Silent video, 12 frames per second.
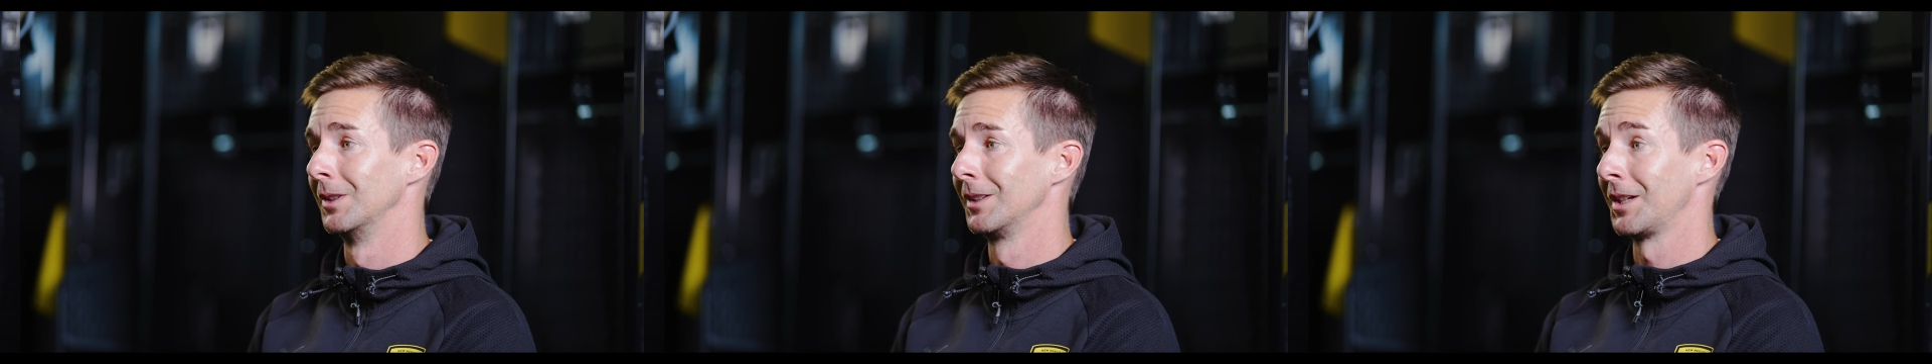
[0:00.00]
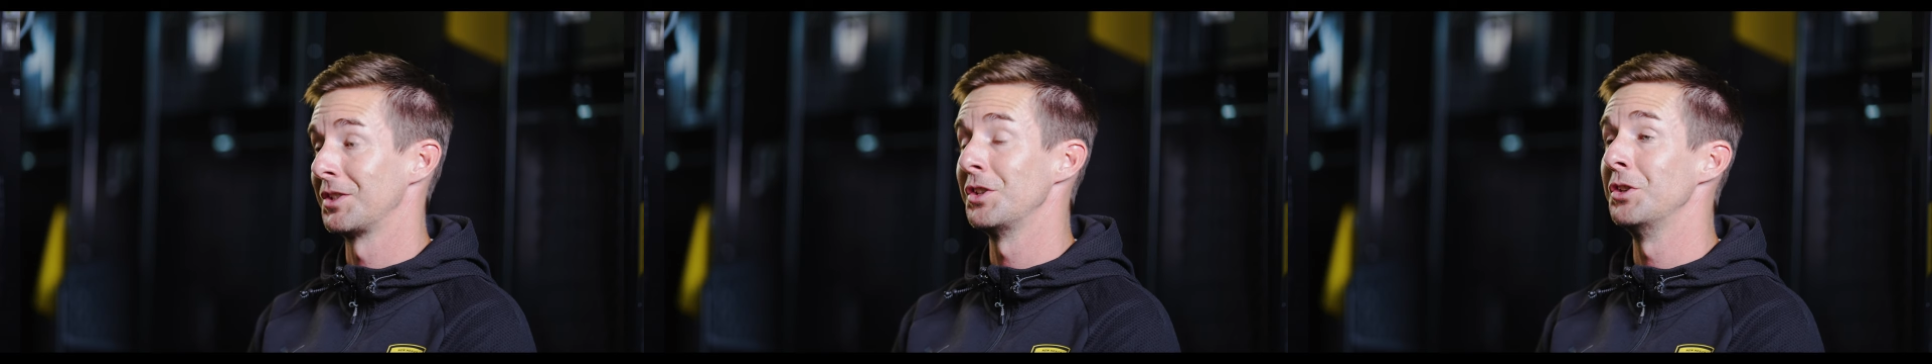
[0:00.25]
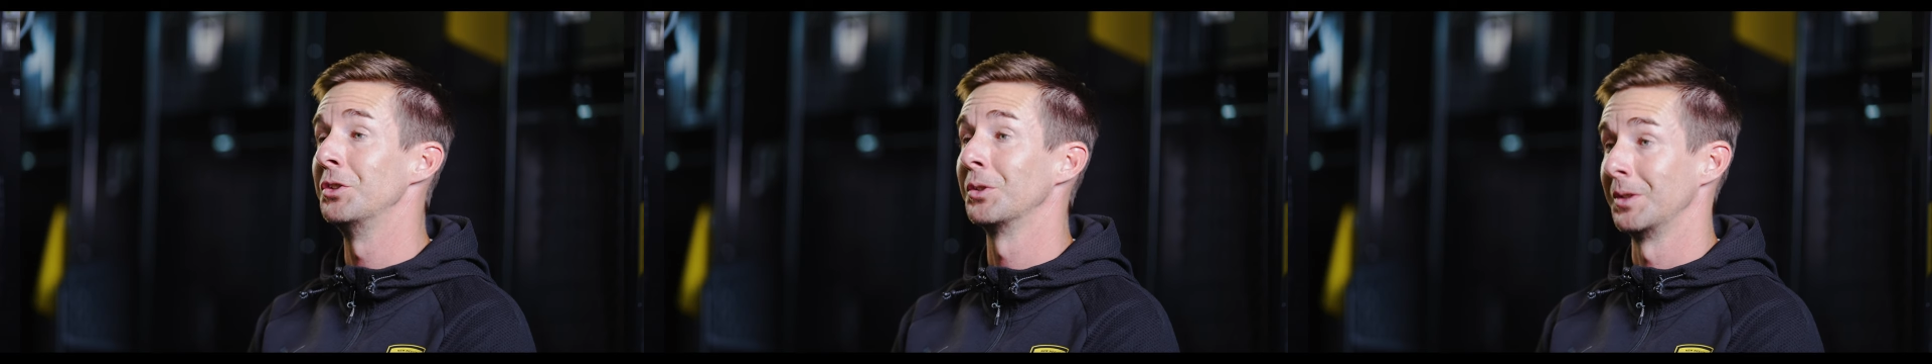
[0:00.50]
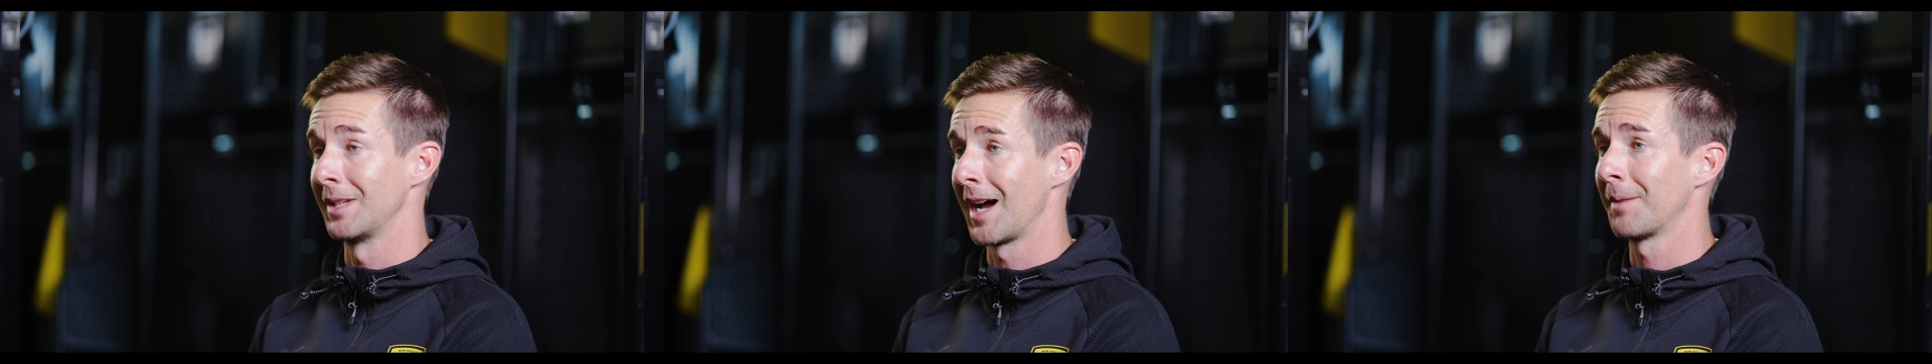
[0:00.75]
continue to
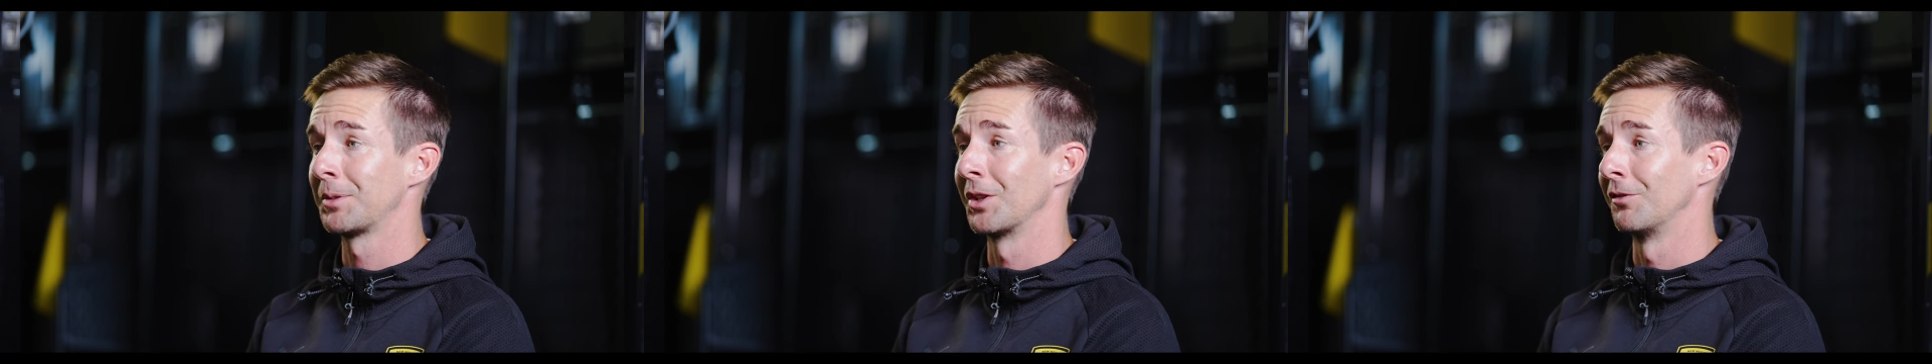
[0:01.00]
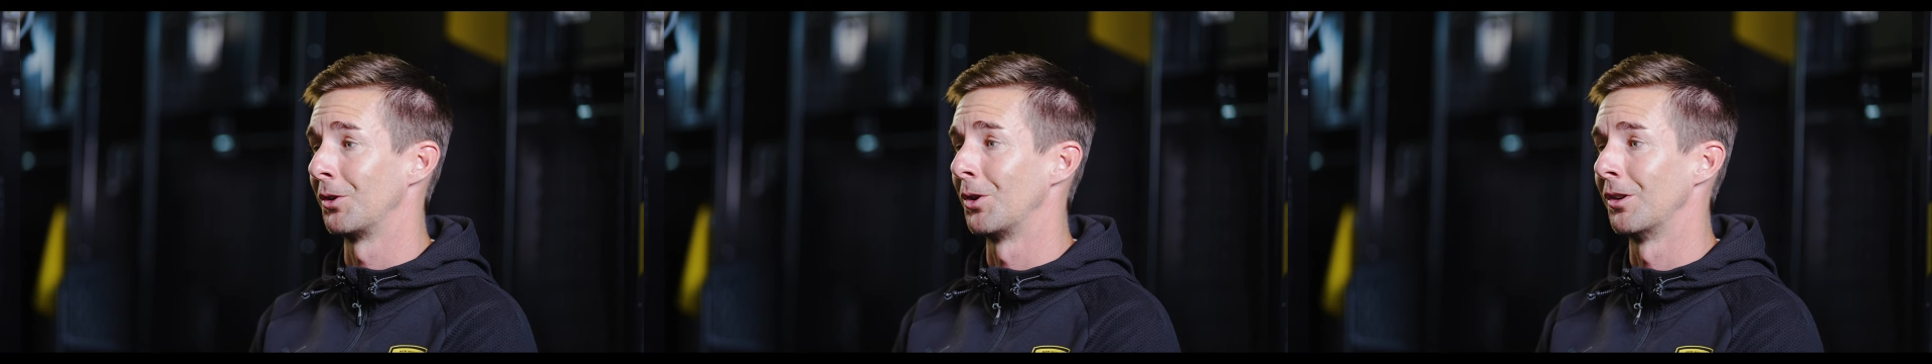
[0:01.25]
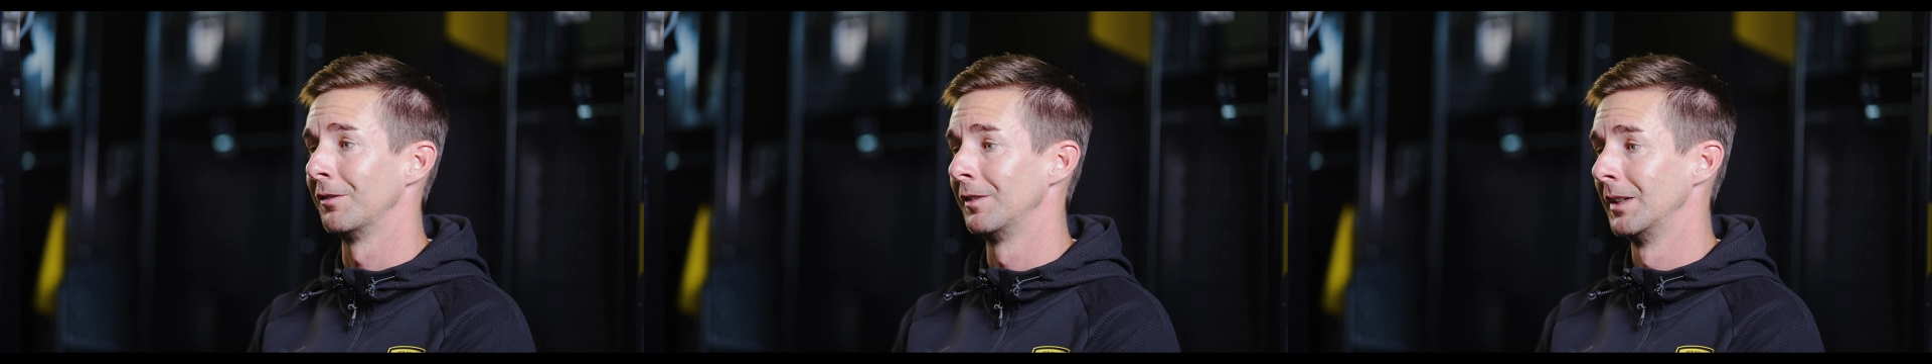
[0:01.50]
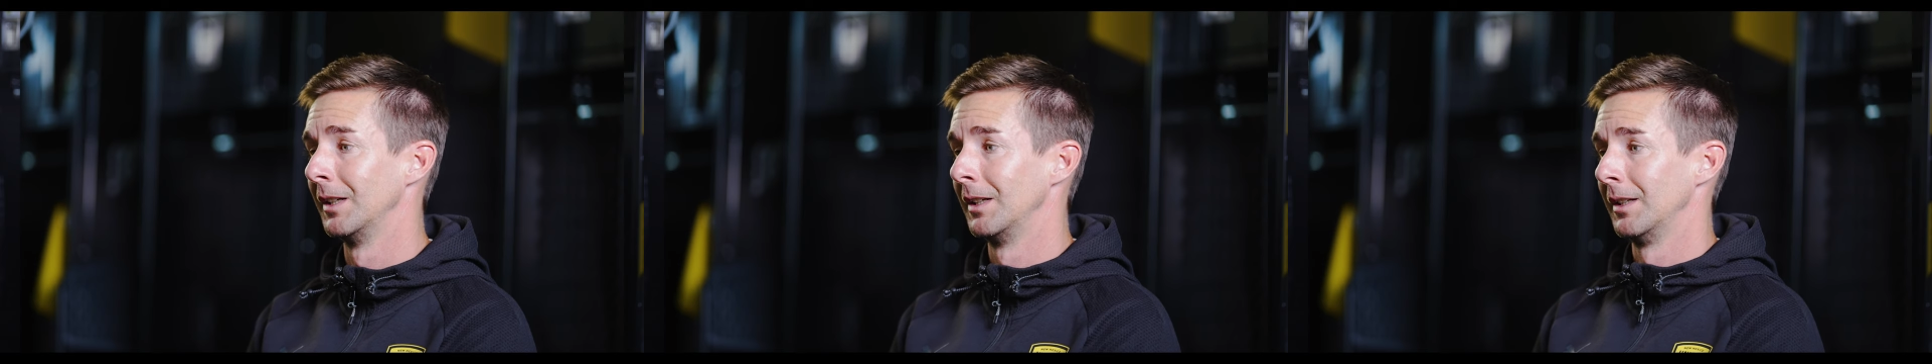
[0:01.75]
adapt and evolve,
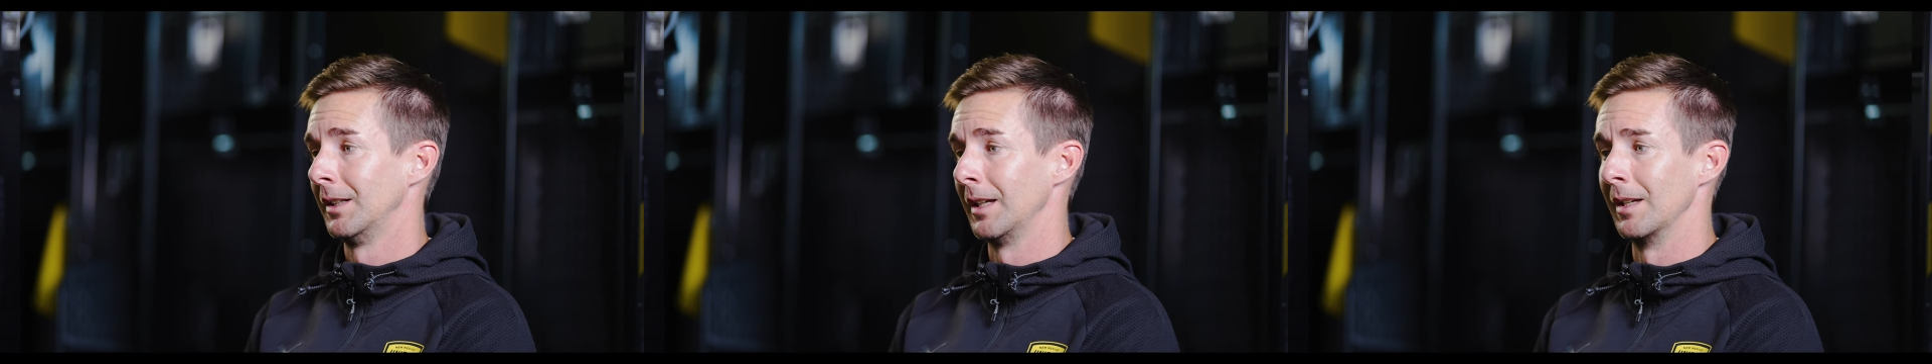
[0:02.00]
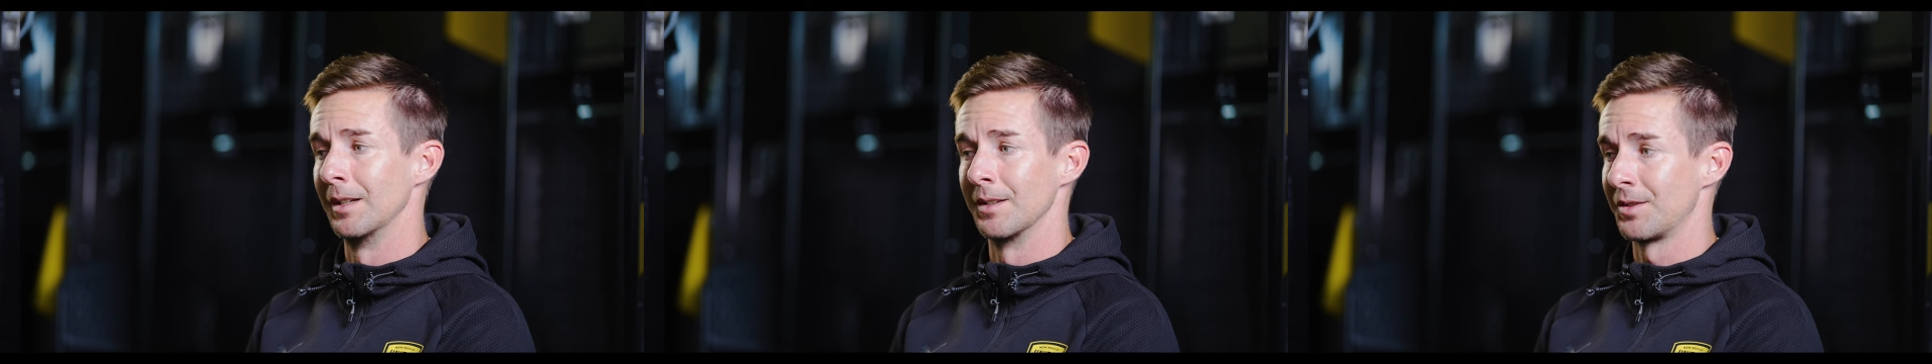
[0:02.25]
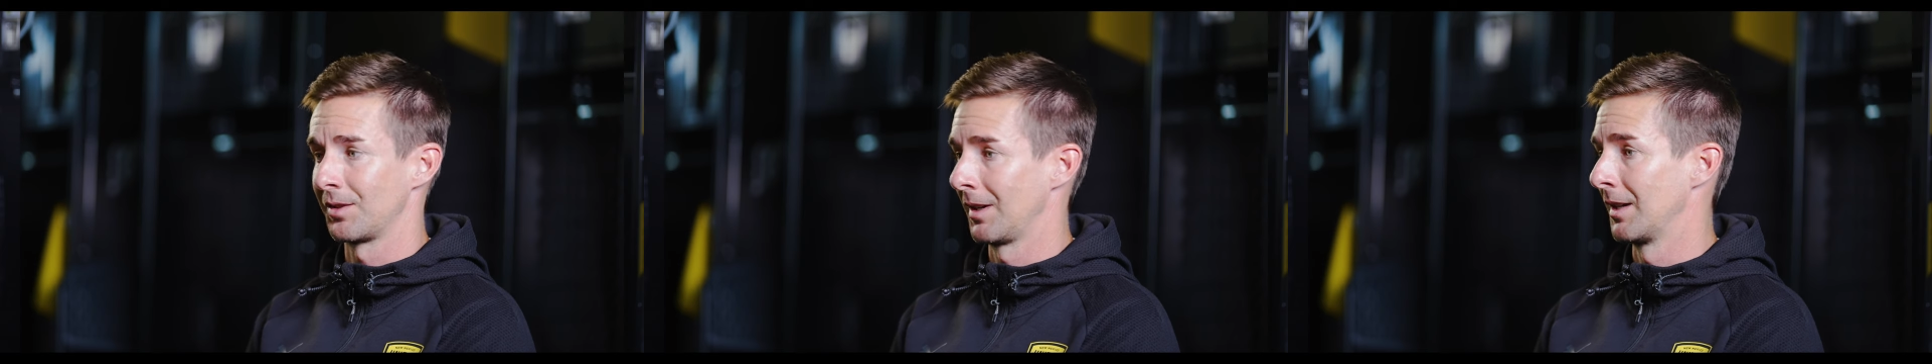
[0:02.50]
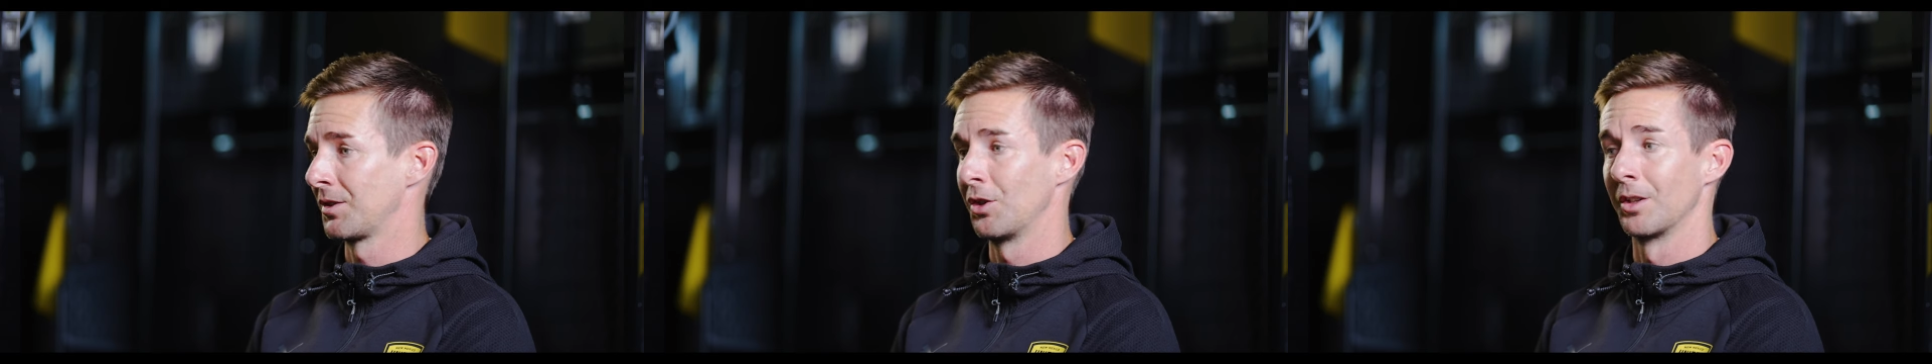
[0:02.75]
is
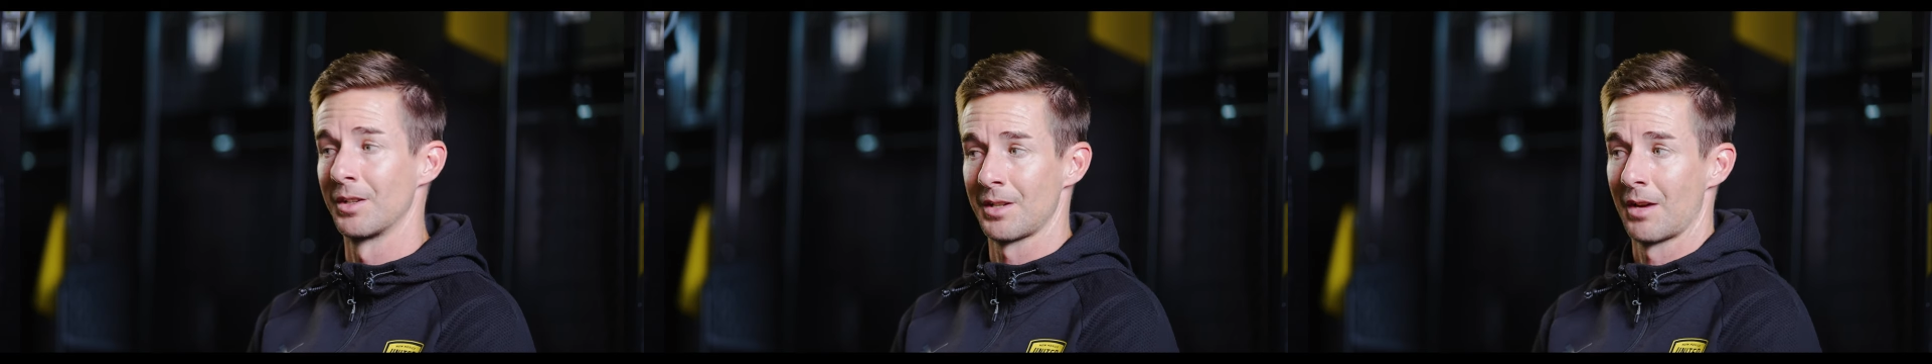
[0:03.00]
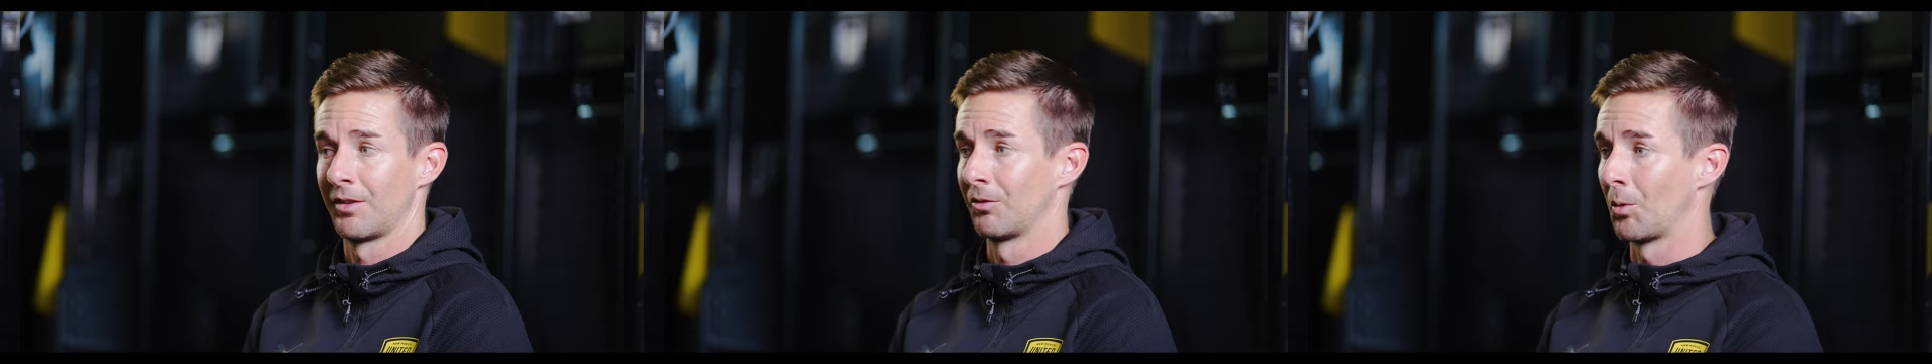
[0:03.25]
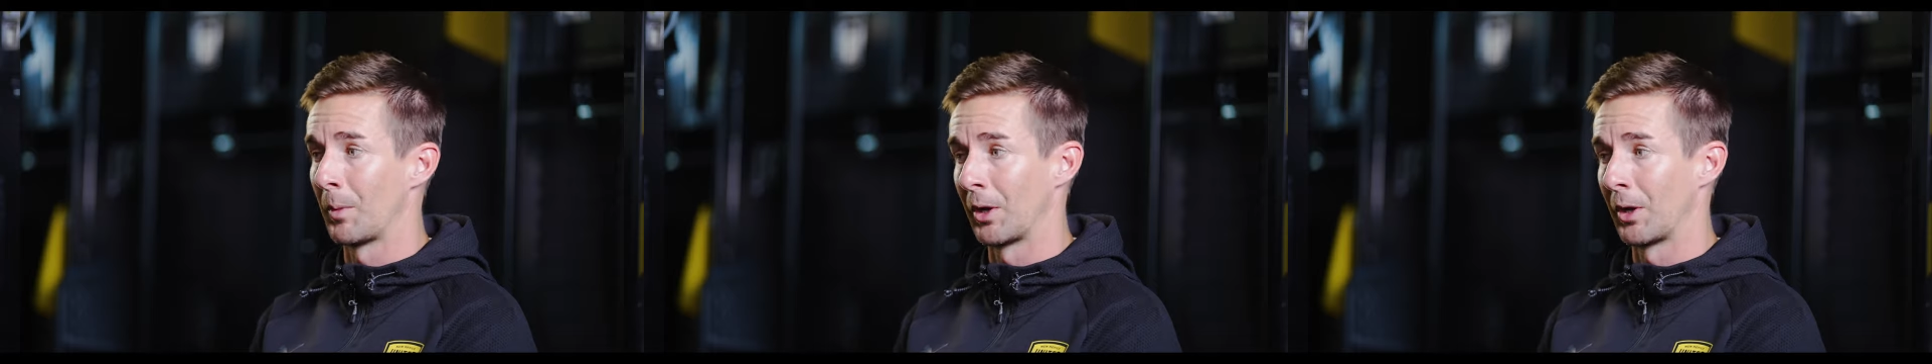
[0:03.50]
as good as I've ever